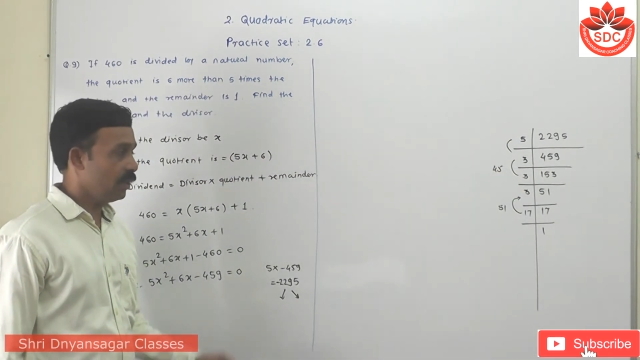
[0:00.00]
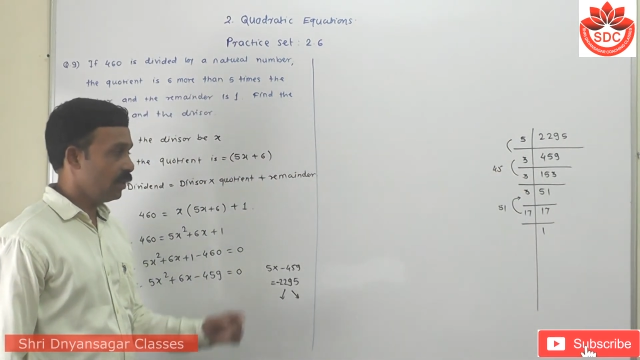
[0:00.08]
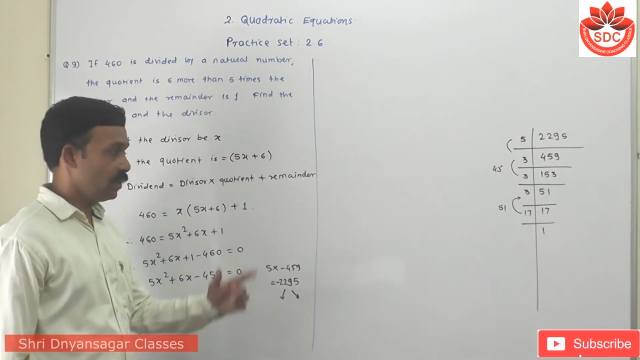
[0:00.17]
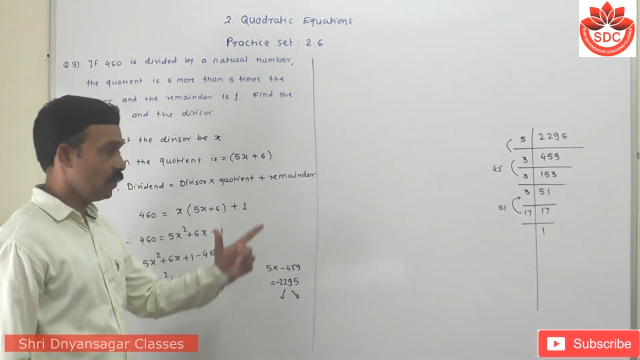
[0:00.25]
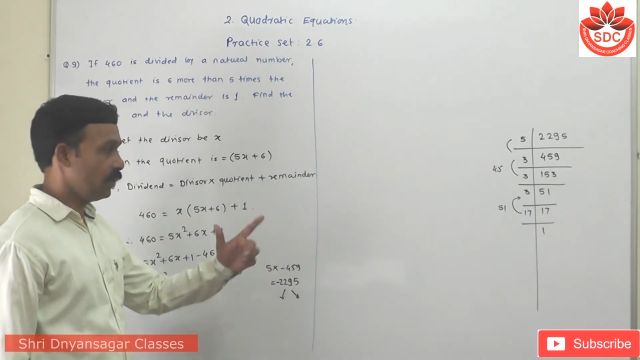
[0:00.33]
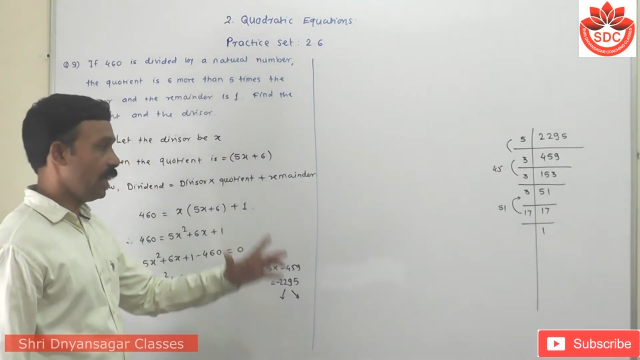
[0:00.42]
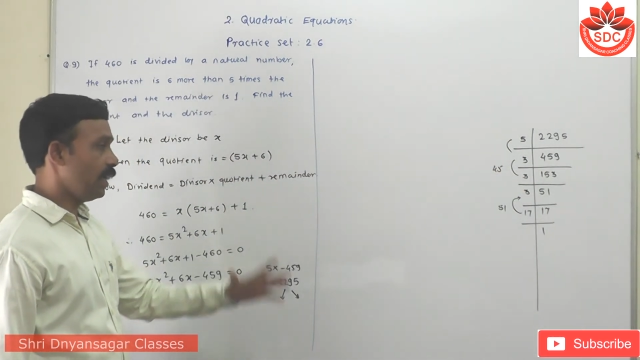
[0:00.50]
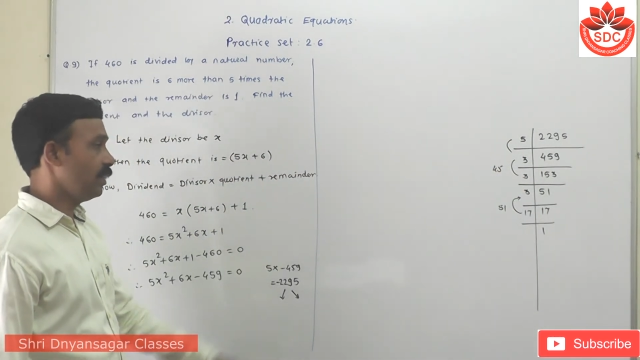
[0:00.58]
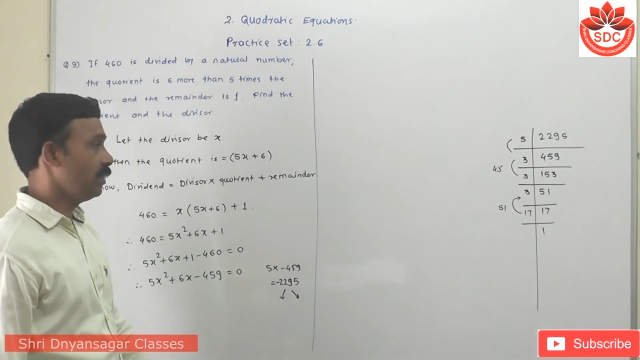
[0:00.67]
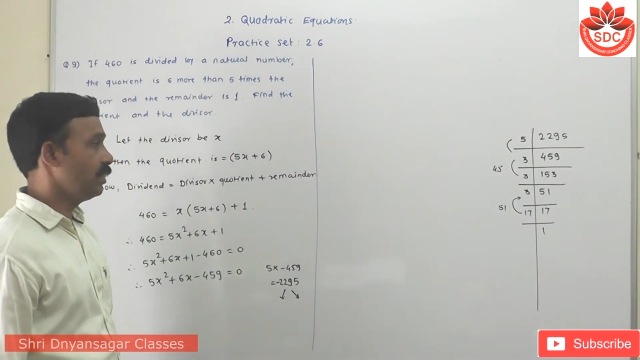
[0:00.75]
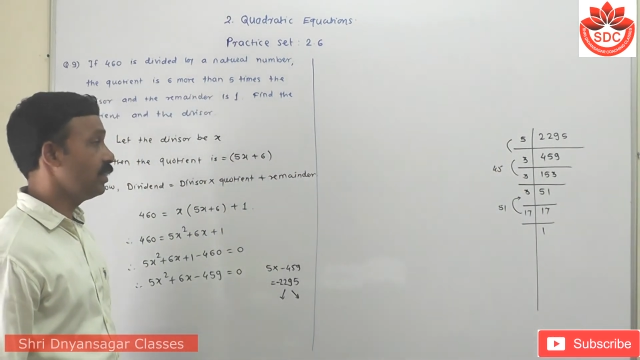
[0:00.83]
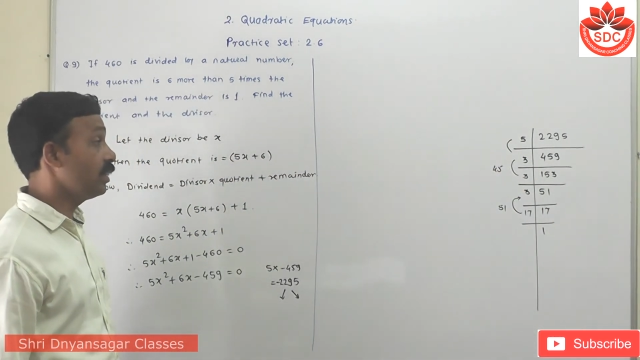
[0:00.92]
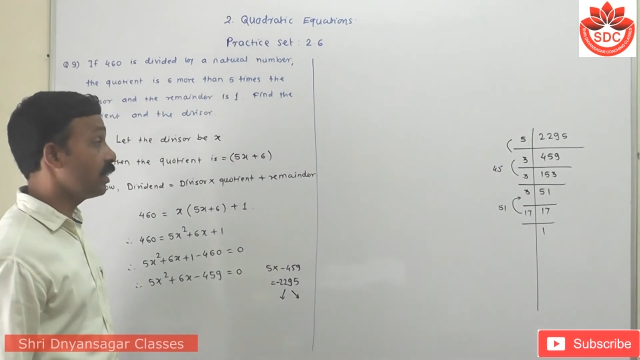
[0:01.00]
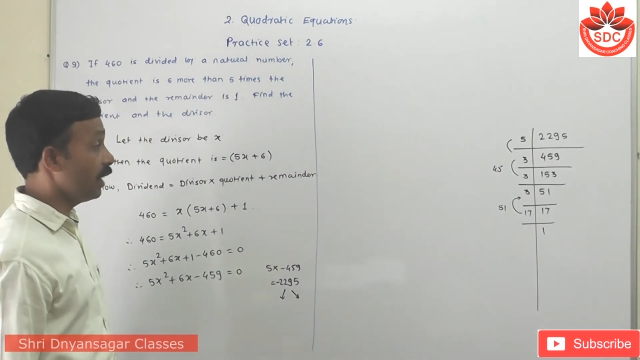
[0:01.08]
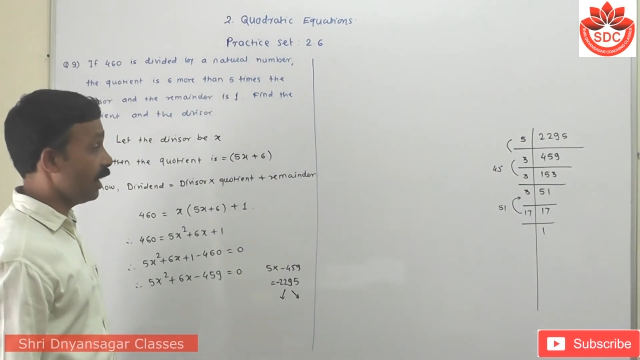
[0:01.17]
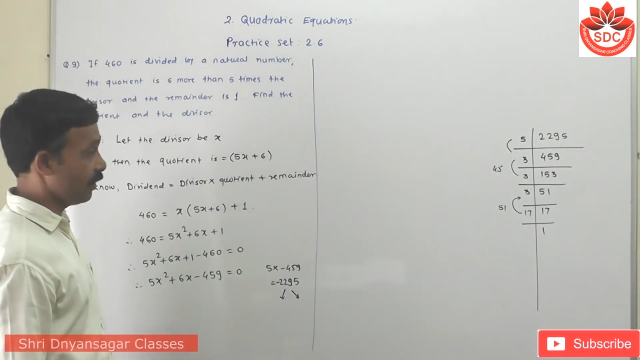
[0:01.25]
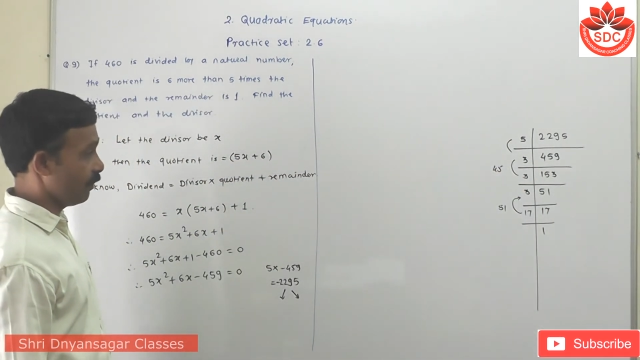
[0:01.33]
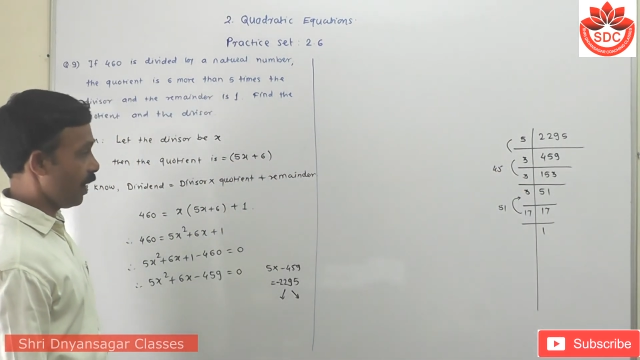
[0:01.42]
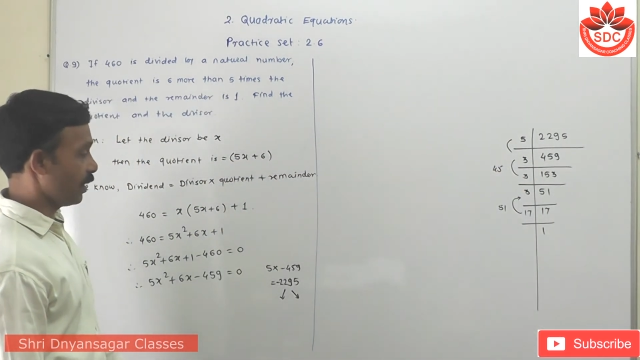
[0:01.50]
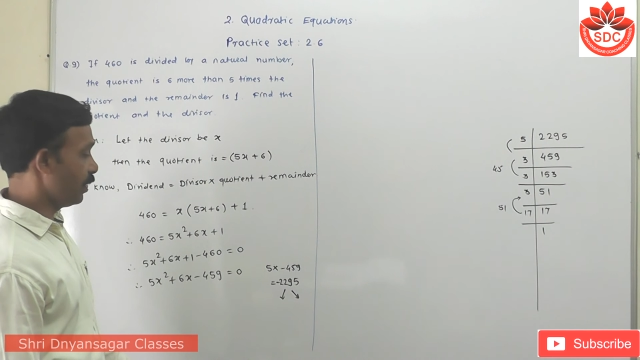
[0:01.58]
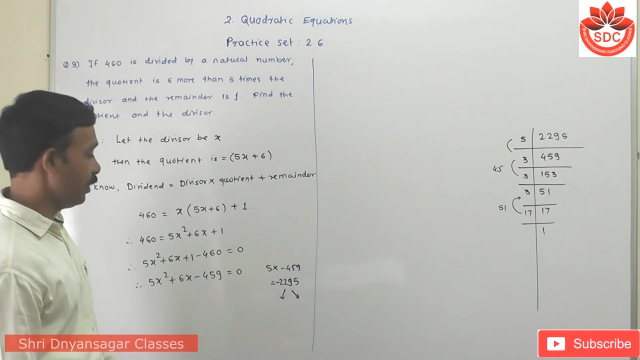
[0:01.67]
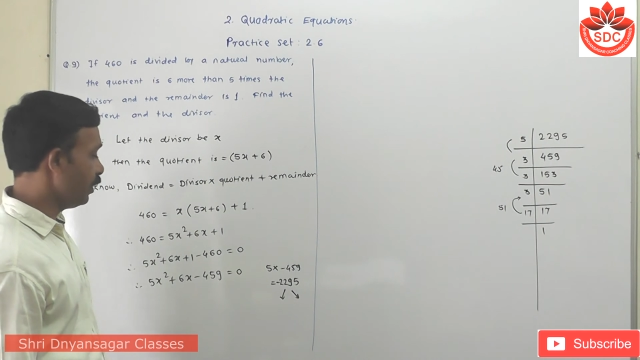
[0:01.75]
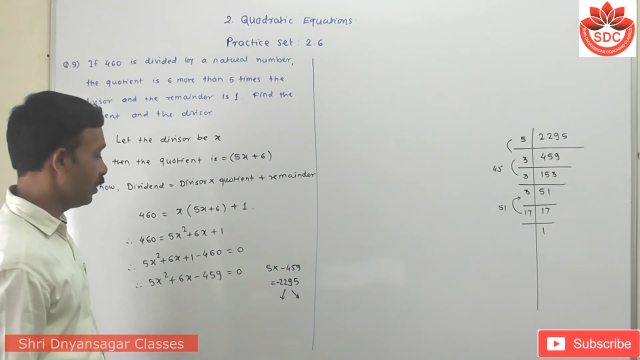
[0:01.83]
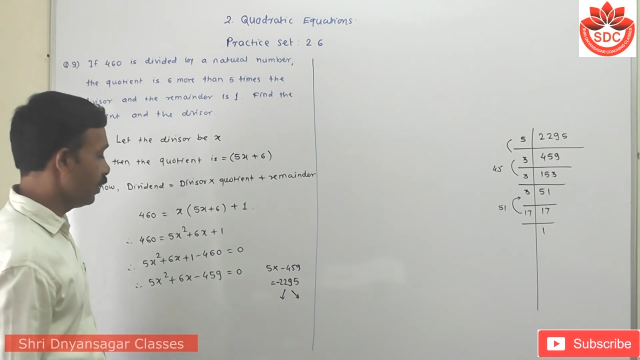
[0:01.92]
So that this is the correct
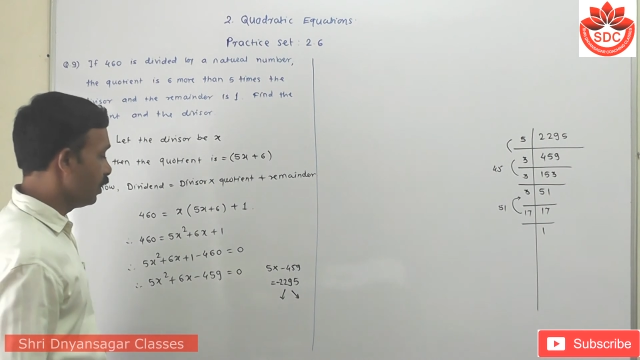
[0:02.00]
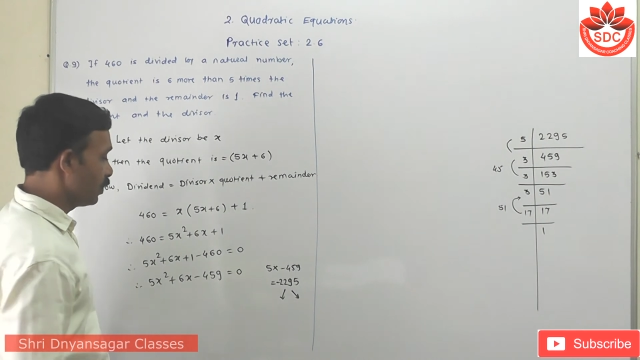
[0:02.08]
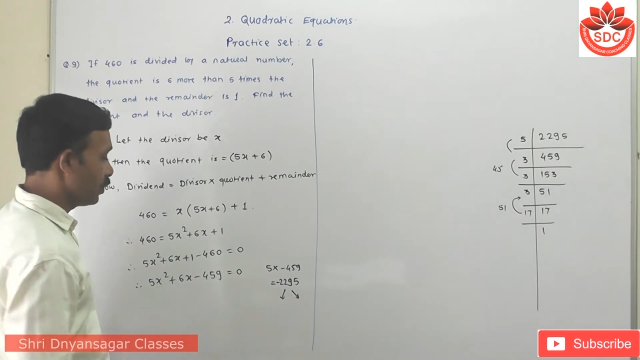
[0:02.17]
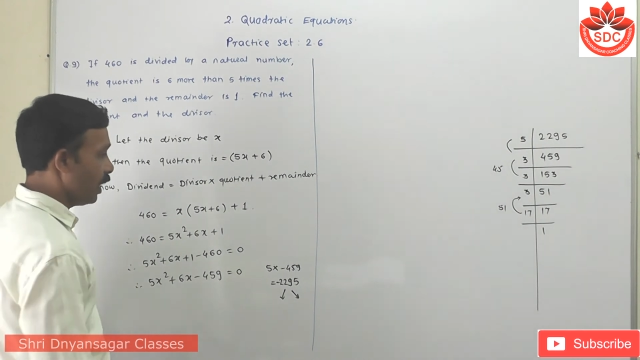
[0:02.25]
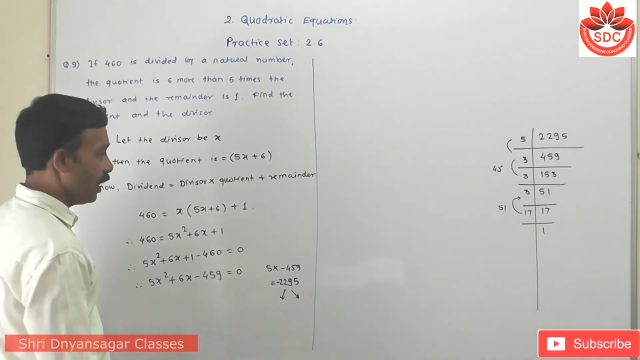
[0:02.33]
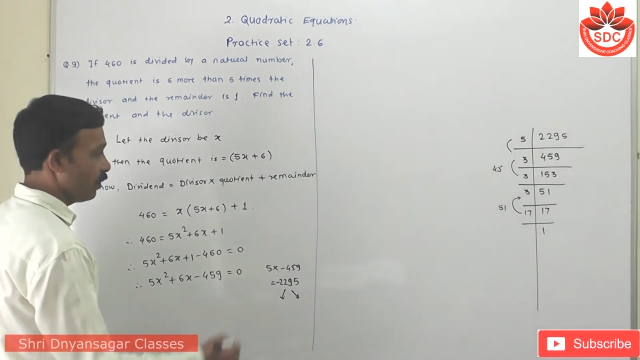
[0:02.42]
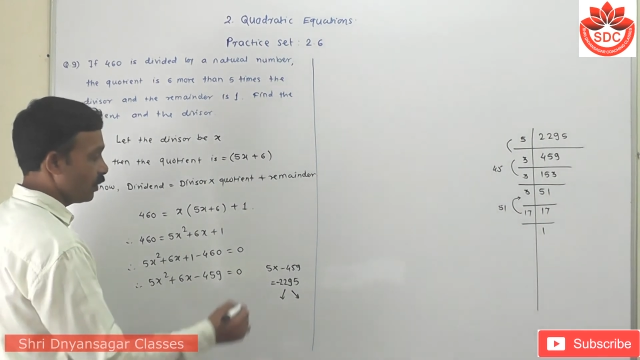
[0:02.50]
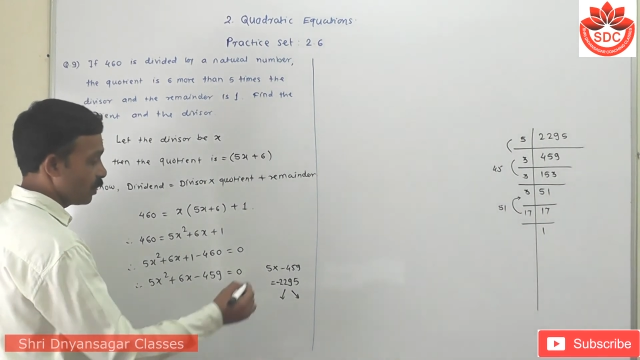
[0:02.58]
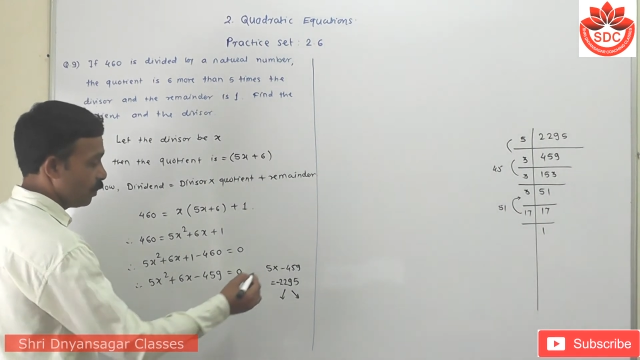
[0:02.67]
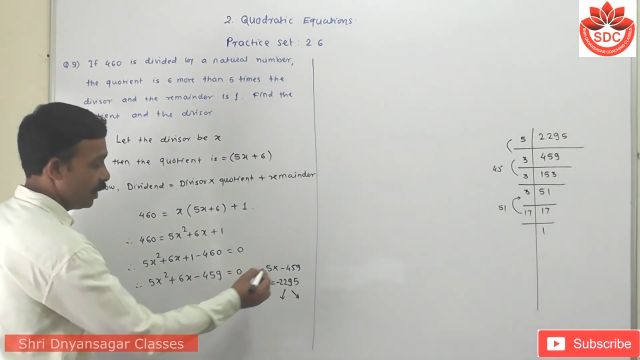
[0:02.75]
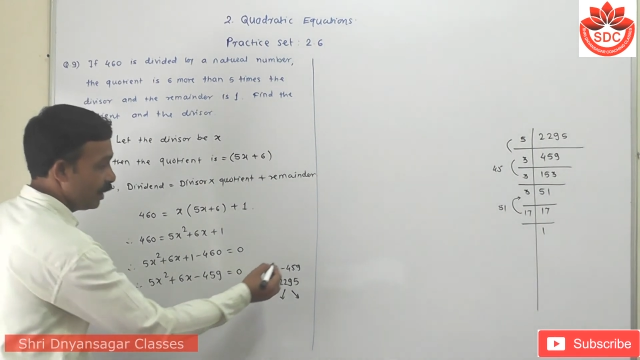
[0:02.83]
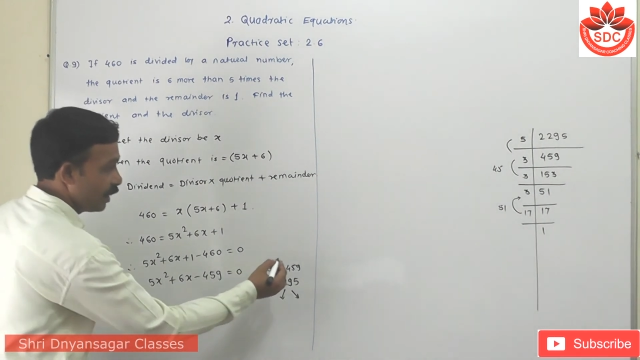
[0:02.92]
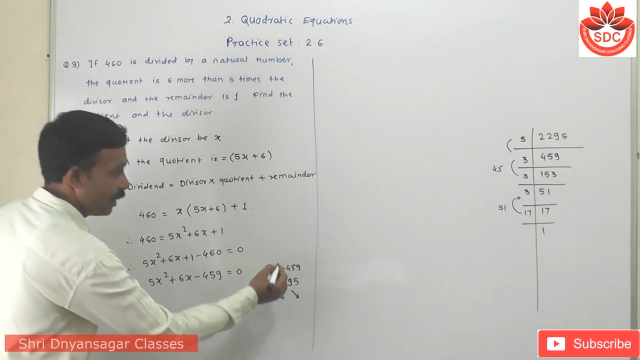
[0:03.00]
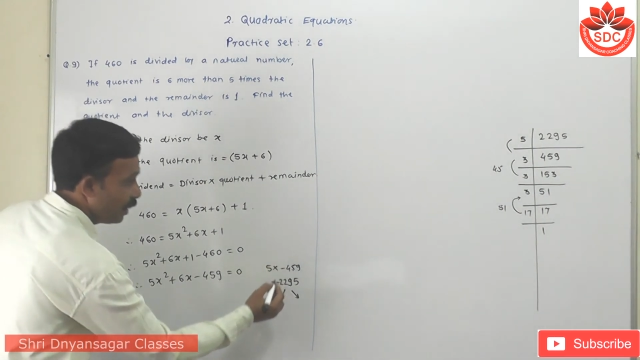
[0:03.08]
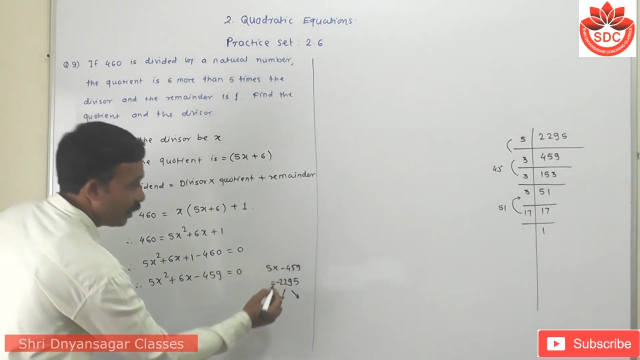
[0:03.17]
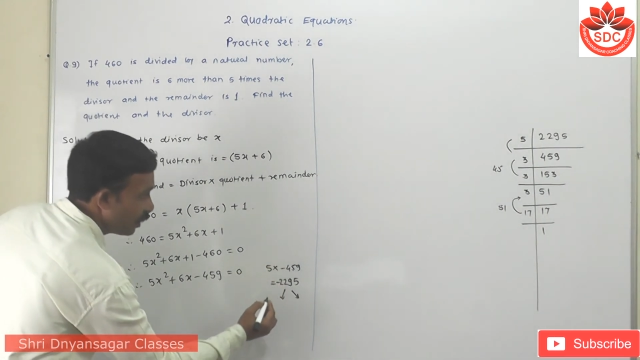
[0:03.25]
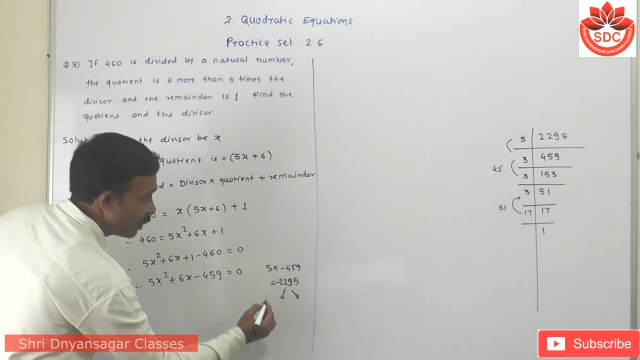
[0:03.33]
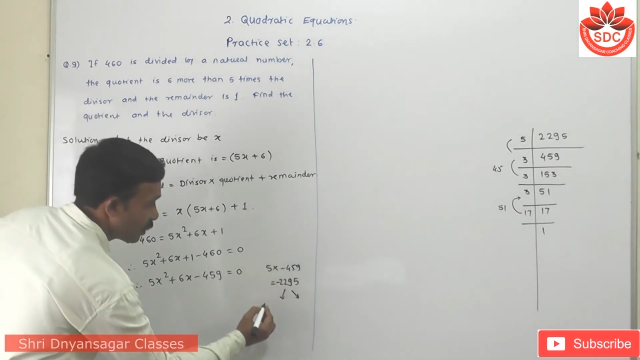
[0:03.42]
factor. So I have to split it